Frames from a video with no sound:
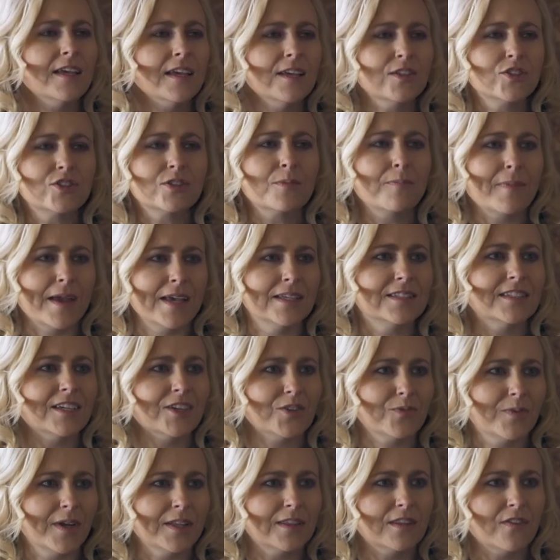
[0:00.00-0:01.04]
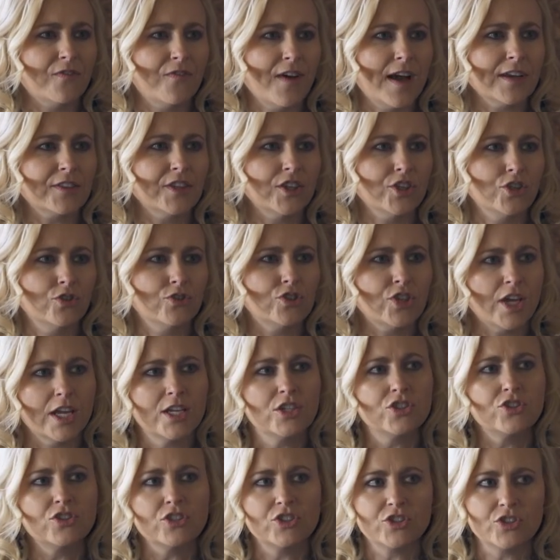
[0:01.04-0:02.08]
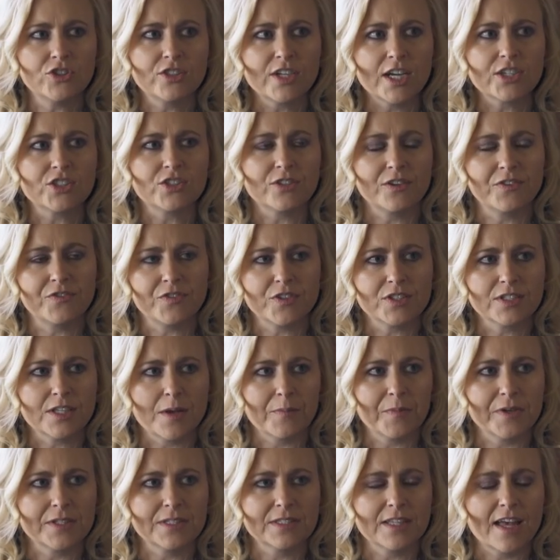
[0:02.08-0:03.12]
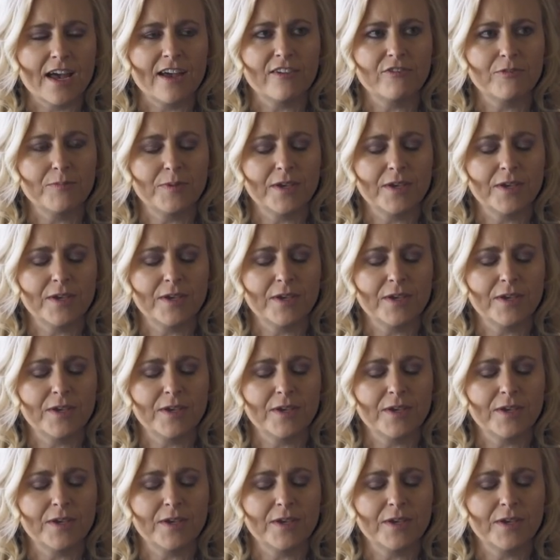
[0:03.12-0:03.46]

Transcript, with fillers: It's amazing, right? The fact that you change the trajectory for someone's life,